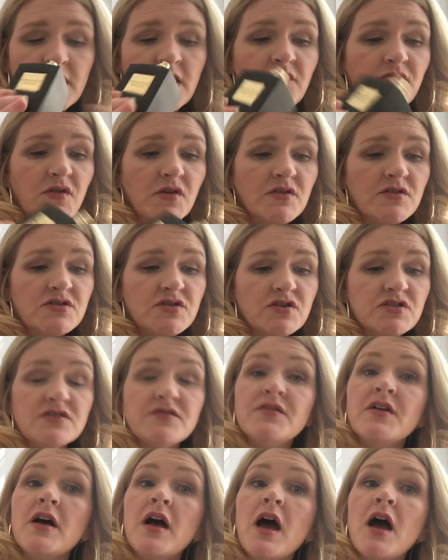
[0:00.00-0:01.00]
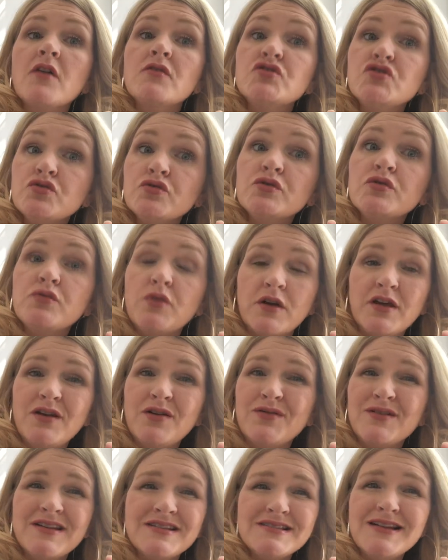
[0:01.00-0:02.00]
If you're in search of a, a true, you
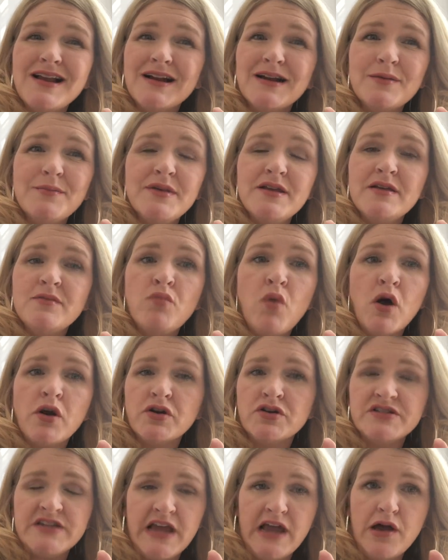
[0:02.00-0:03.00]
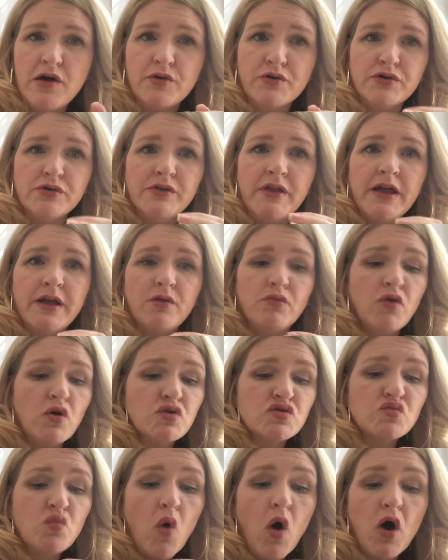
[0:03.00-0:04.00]
know, it's not going to be watered down or like
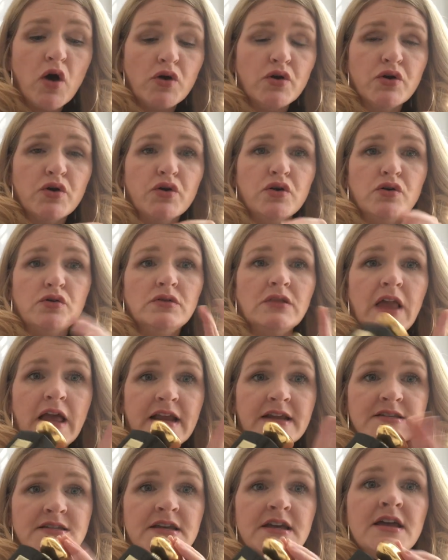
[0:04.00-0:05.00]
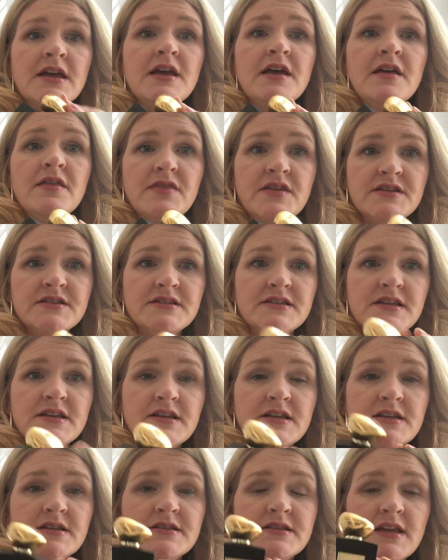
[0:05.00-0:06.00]
rose water or light. This
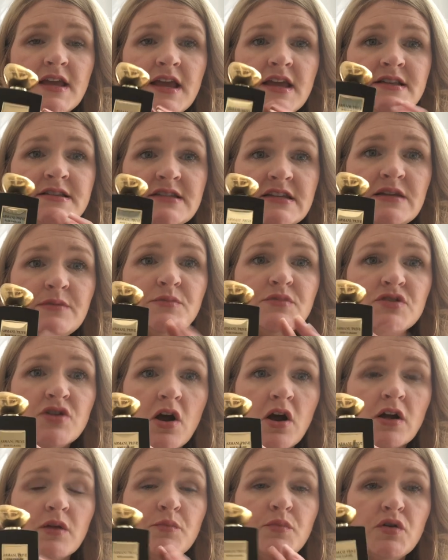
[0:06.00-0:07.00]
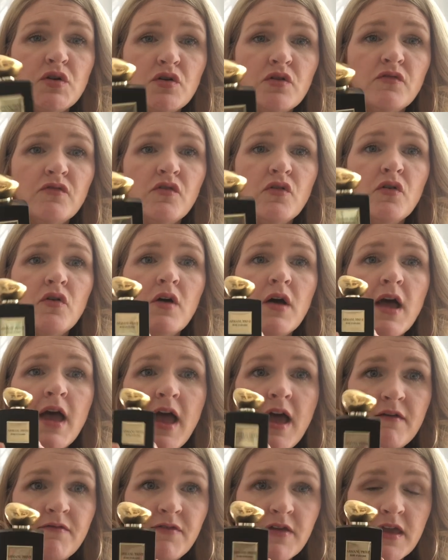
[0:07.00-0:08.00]
is a deep, dark, beautiful,
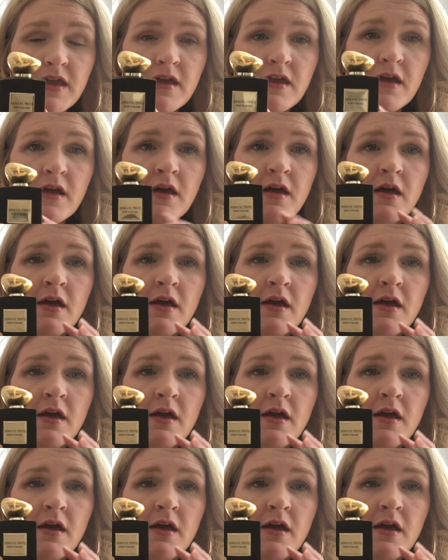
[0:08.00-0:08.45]
heavy,